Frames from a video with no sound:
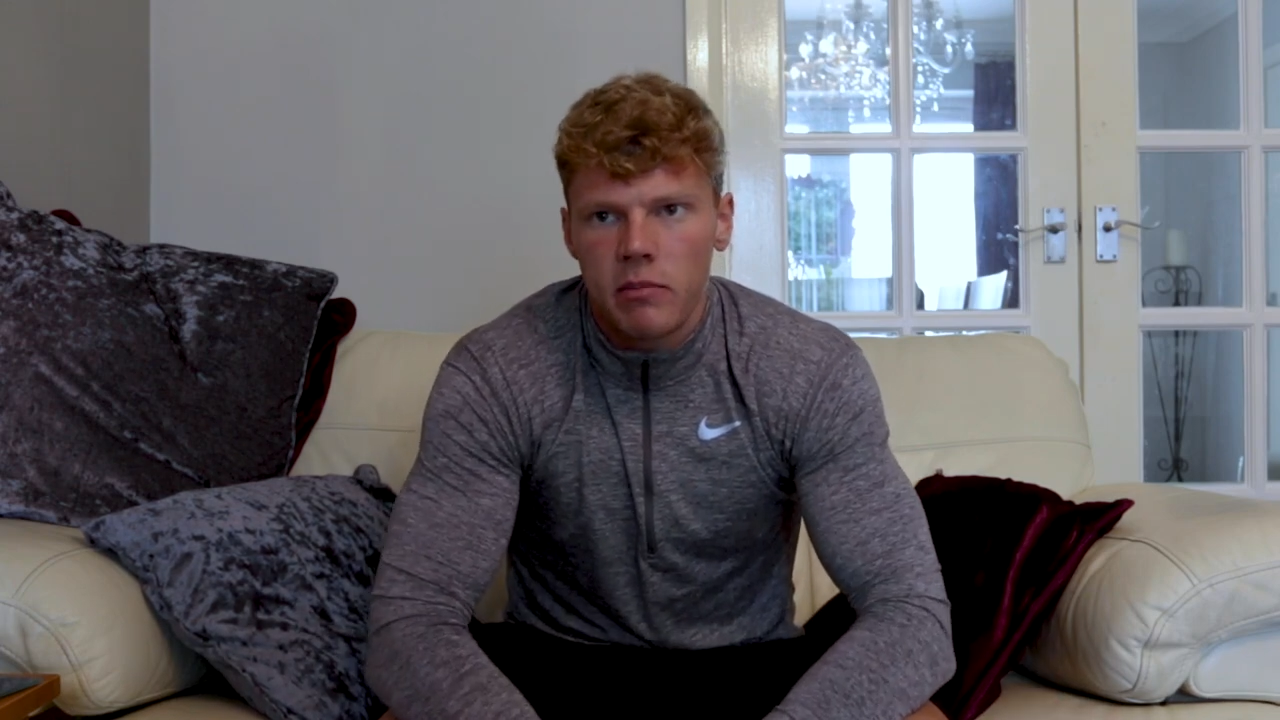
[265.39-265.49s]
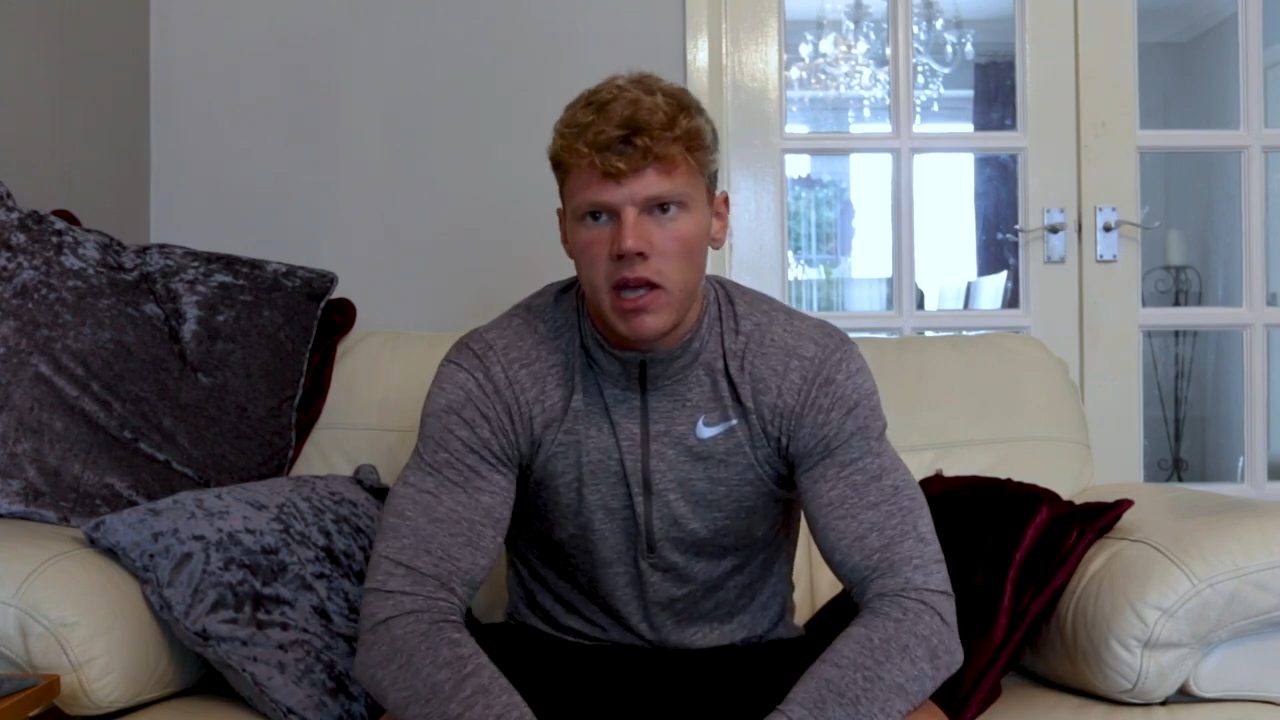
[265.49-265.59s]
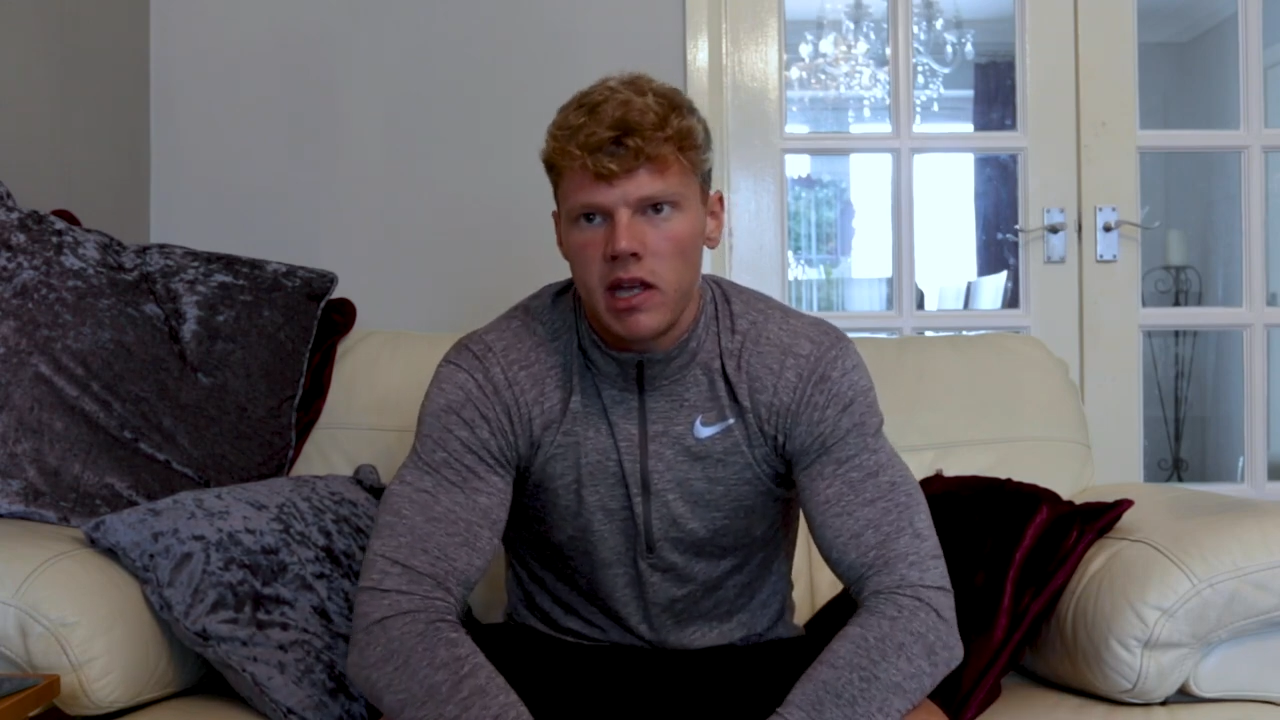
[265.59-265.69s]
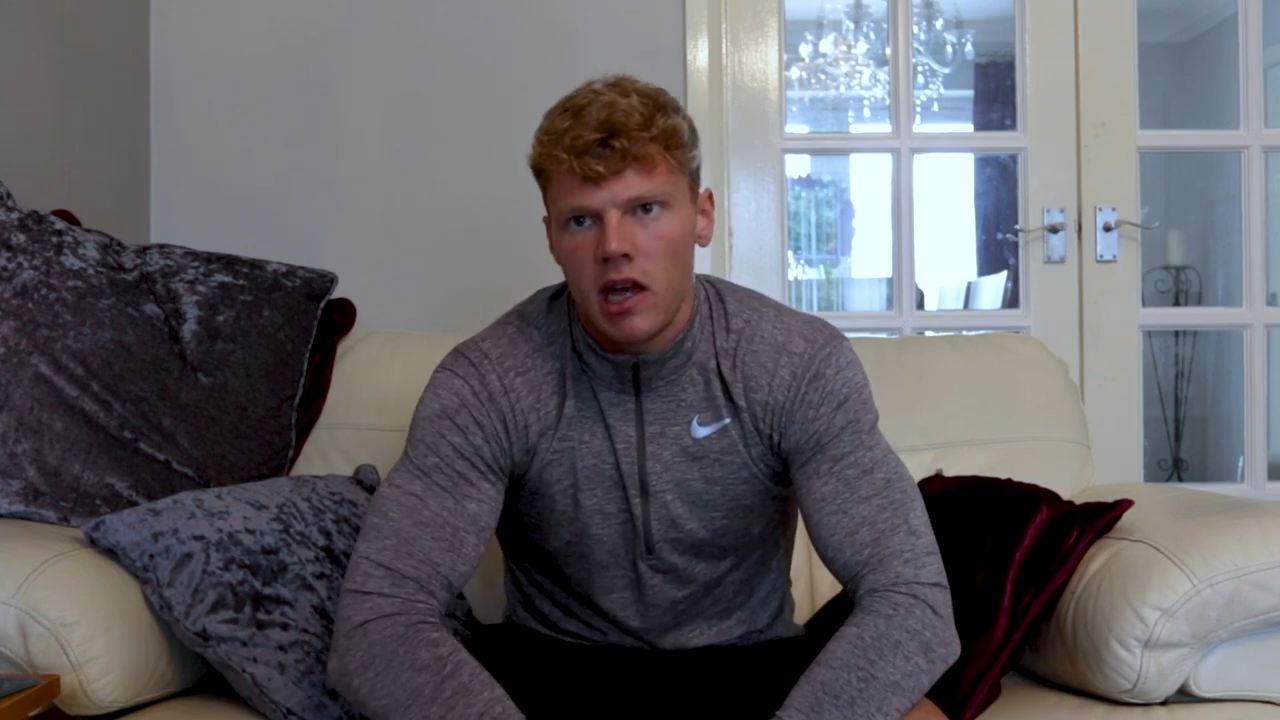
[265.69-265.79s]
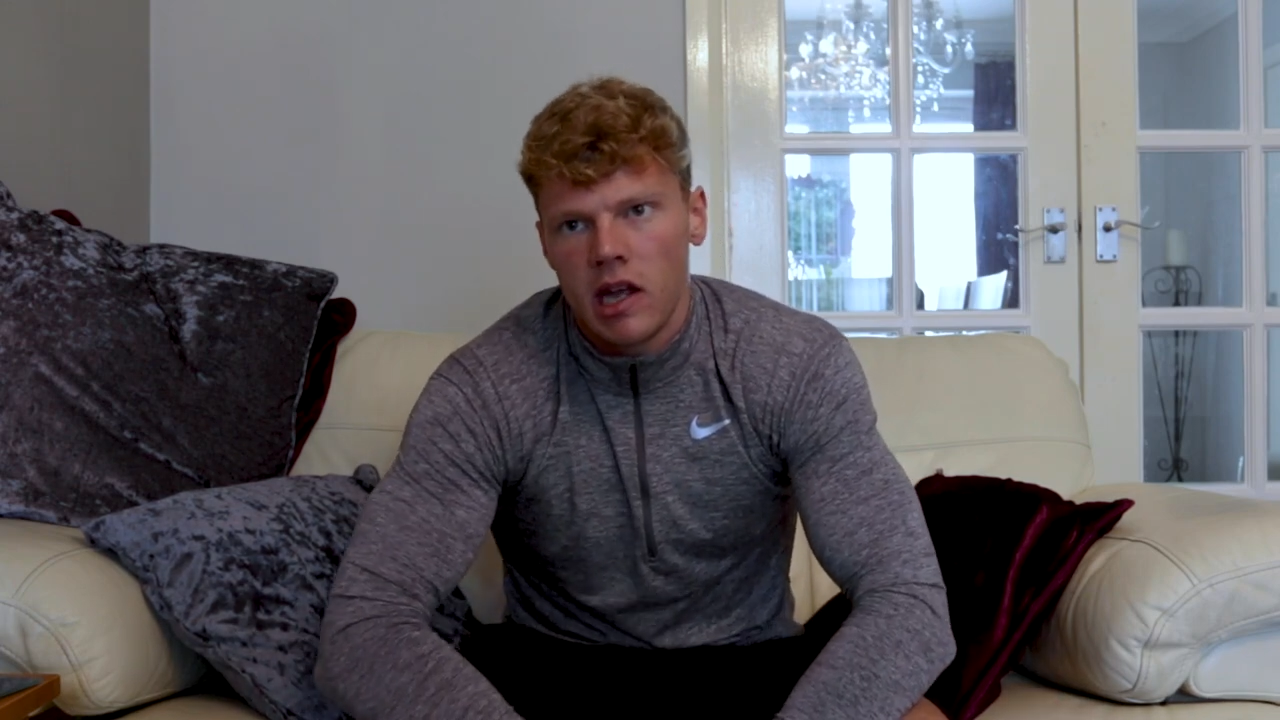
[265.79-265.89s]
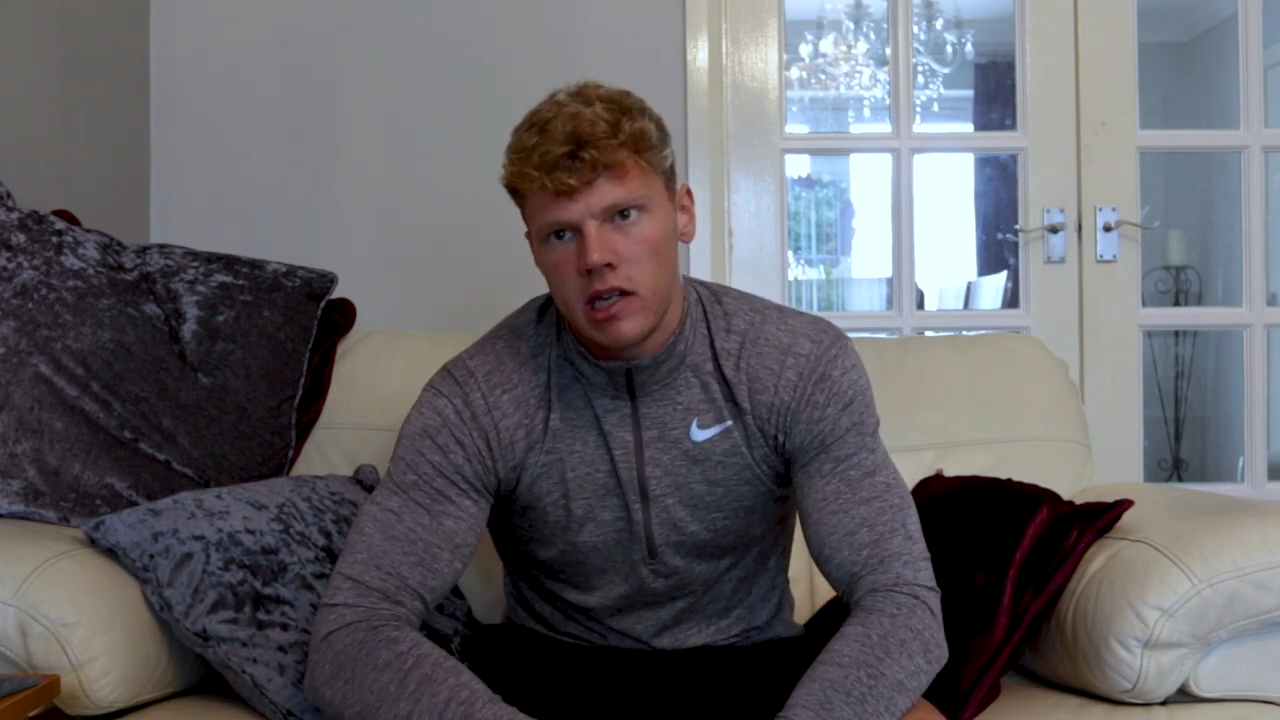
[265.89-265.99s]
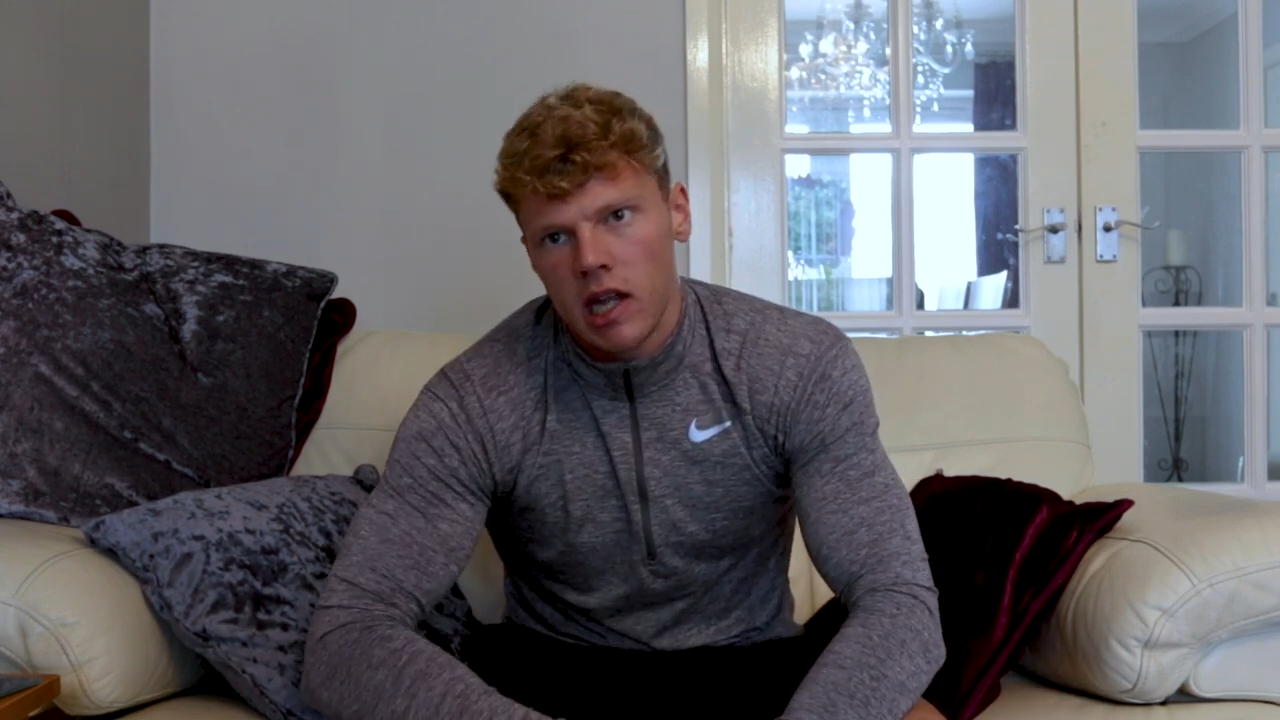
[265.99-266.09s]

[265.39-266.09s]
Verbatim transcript: me and